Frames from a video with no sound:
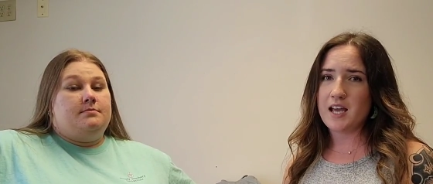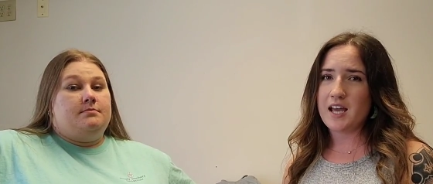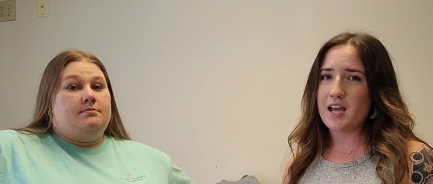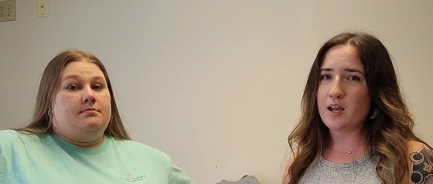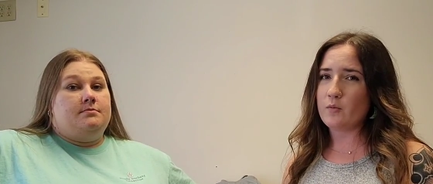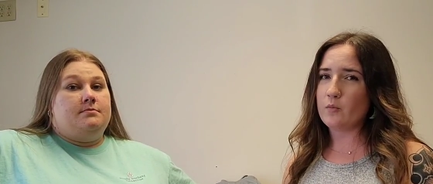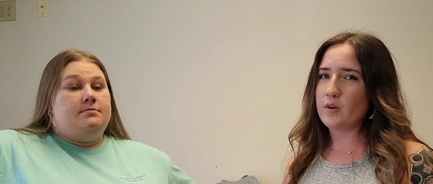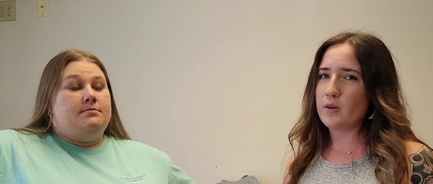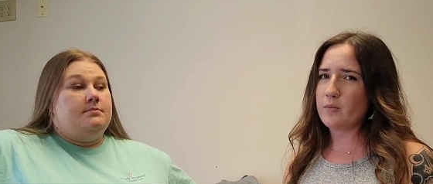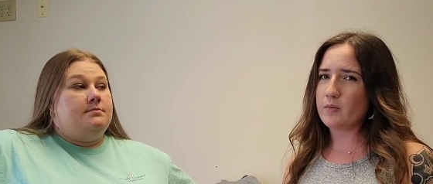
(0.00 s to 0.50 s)

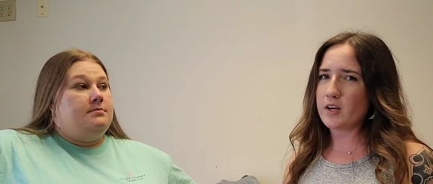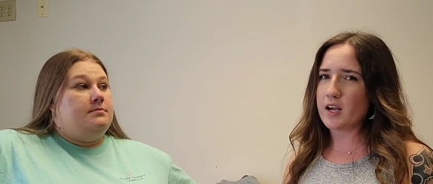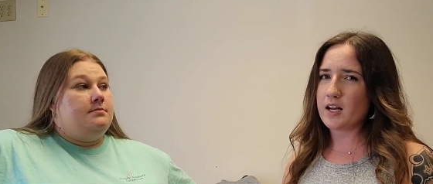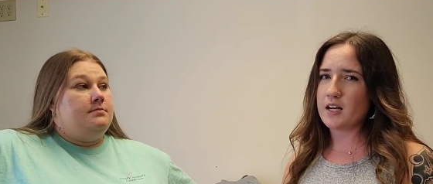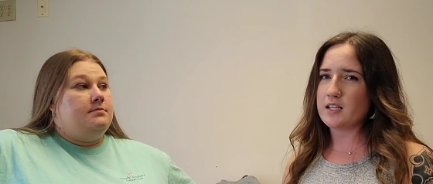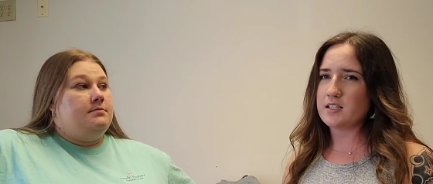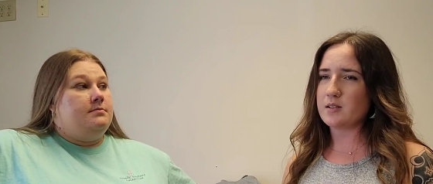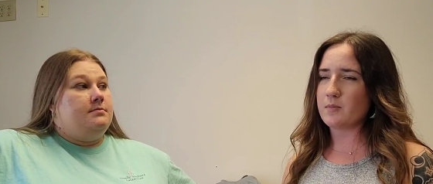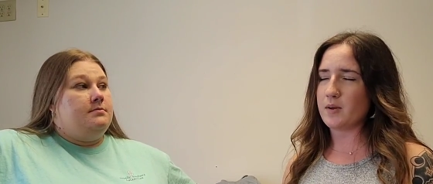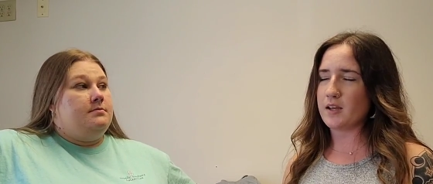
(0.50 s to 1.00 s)
Speaker 1: And we were kind
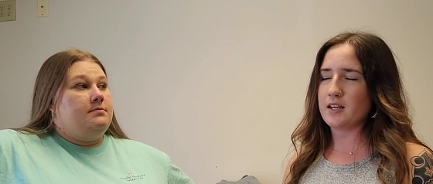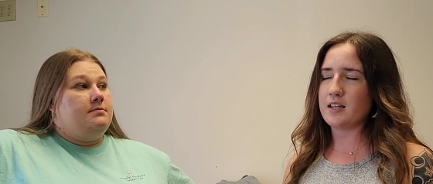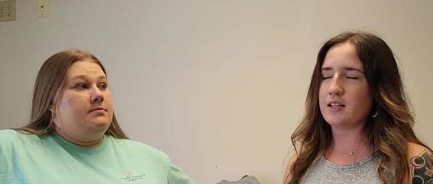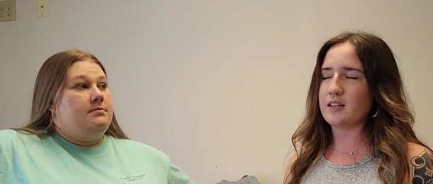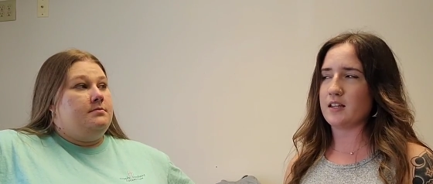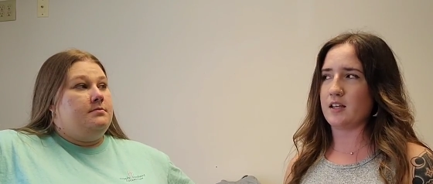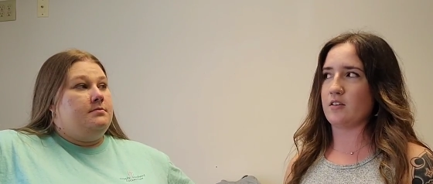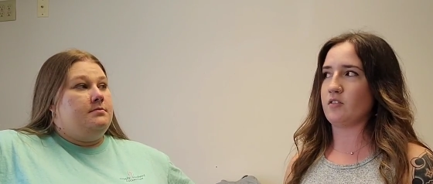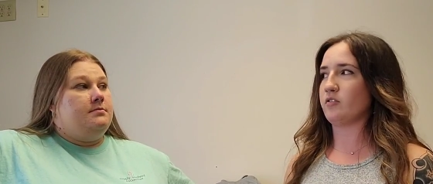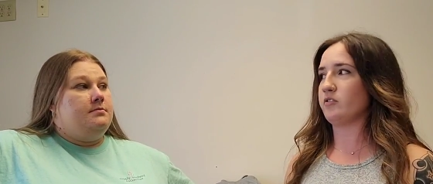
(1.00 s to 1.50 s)
of debating
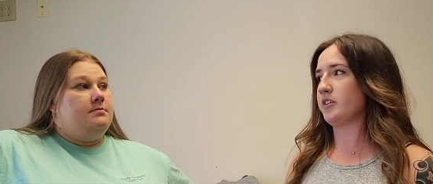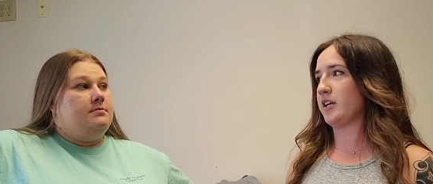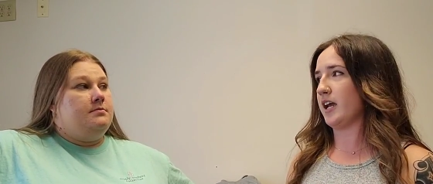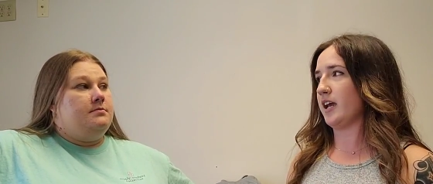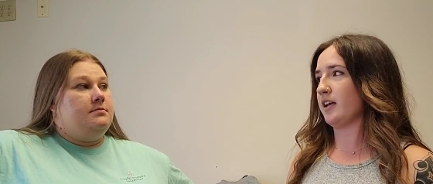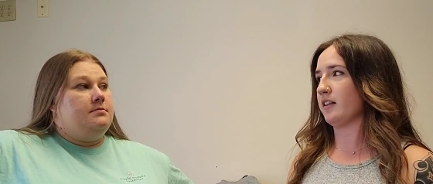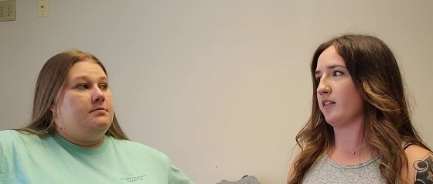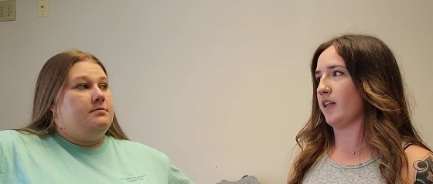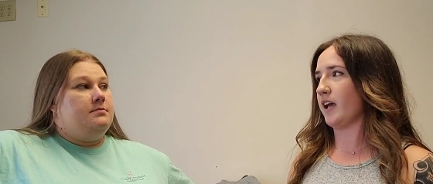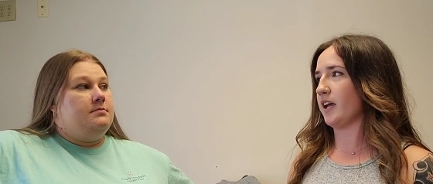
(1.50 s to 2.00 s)
the other
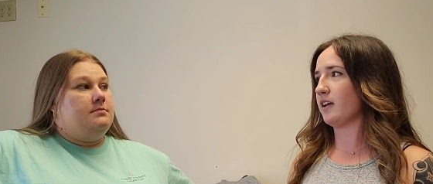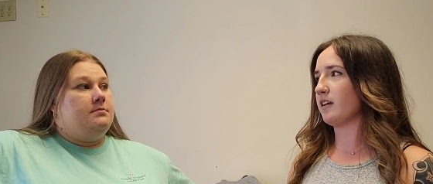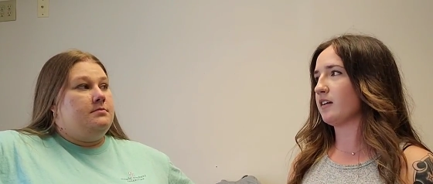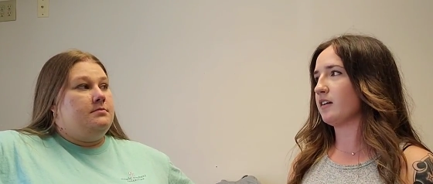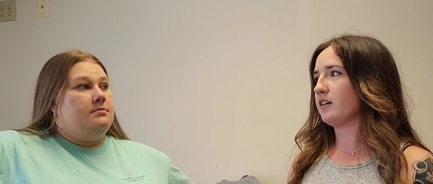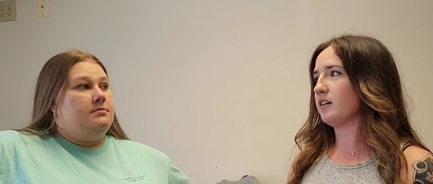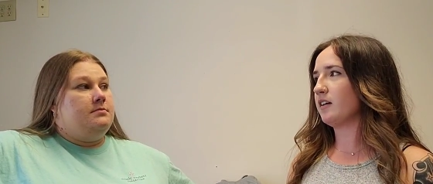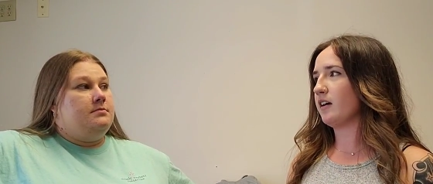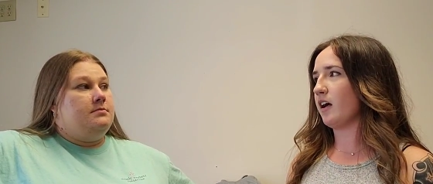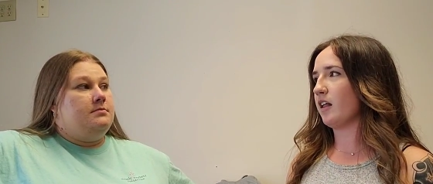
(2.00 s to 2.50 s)
day, like,
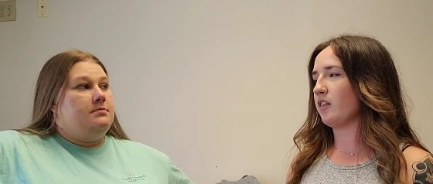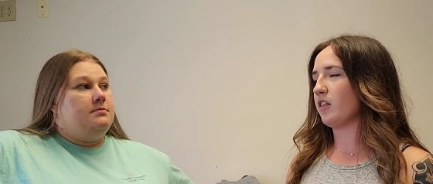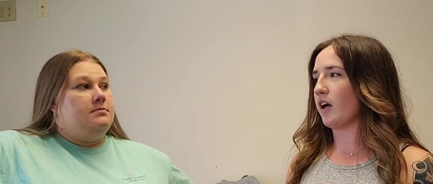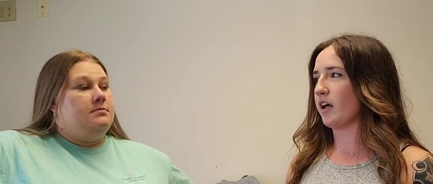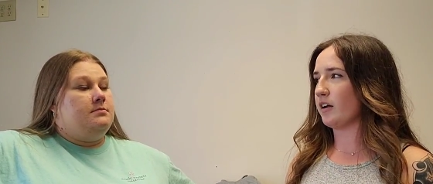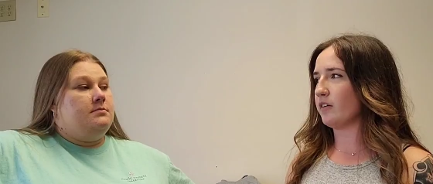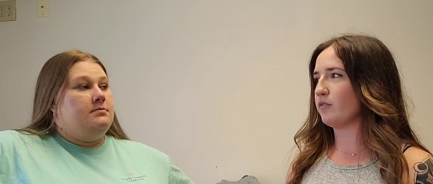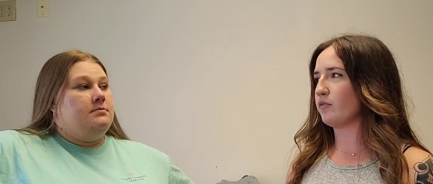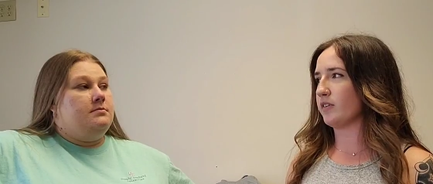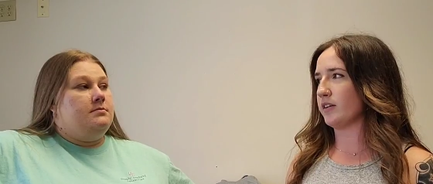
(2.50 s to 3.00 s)
a
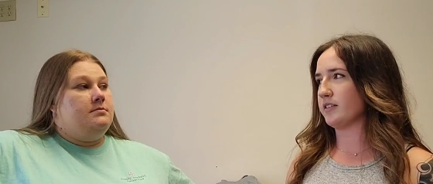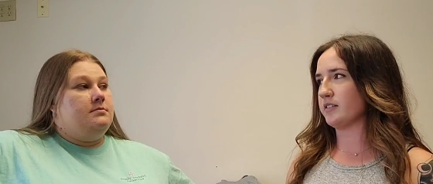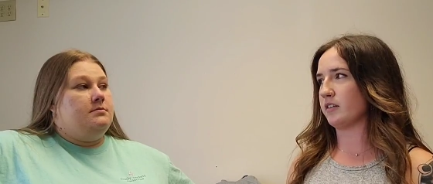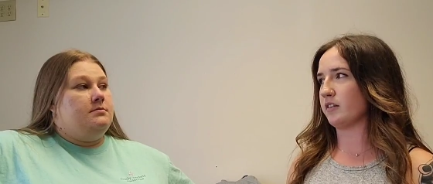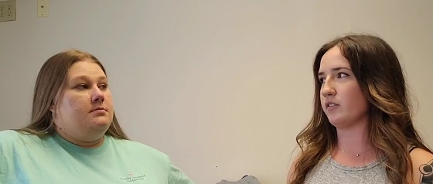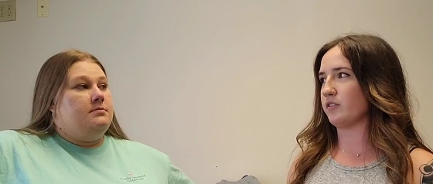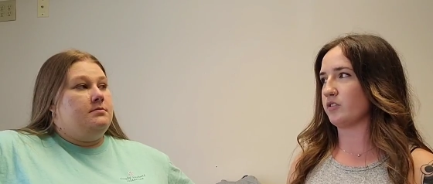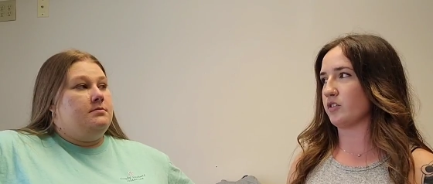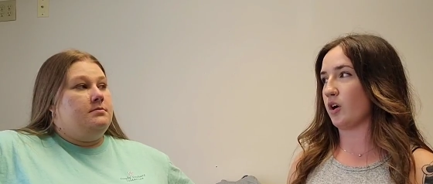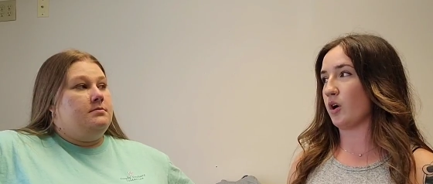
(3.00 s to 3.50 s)
lot of
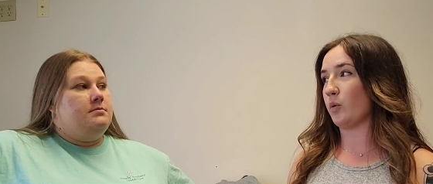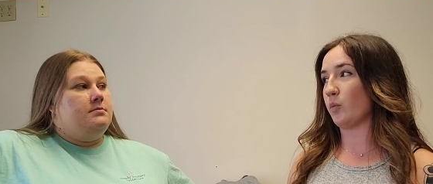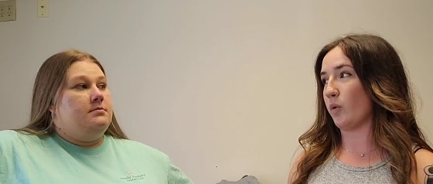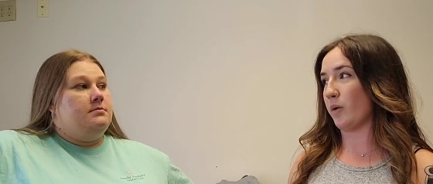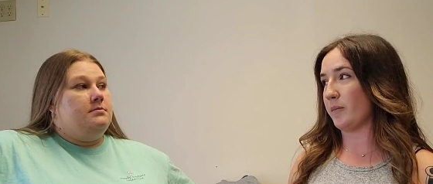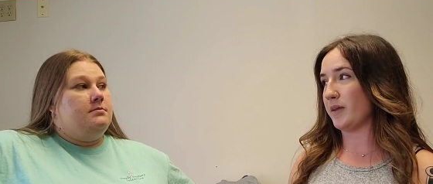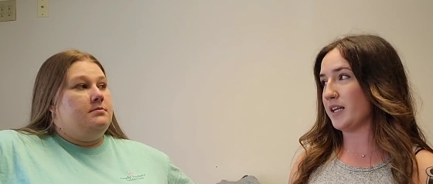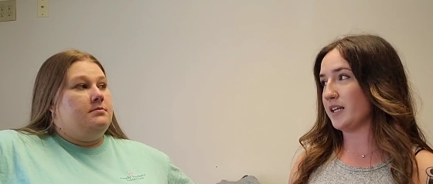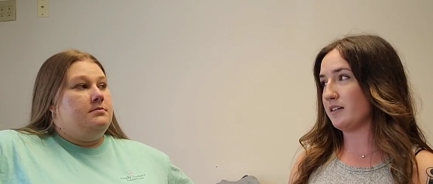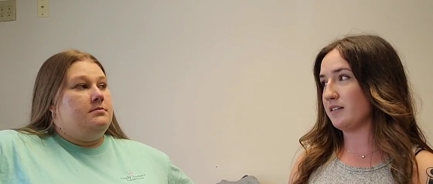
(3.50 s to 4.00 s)
resellers are
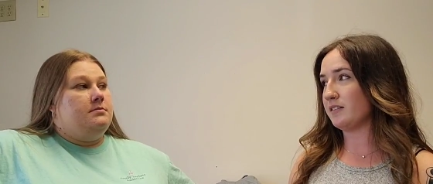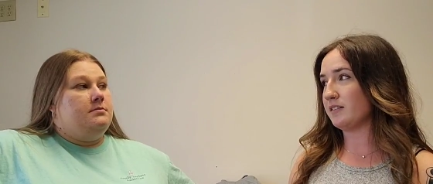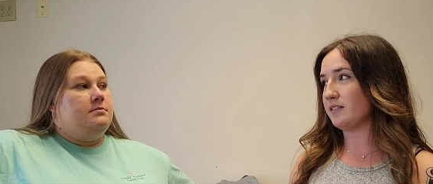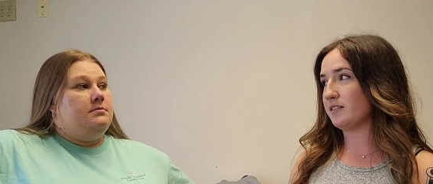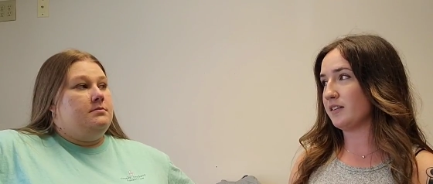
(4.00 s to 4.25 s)
women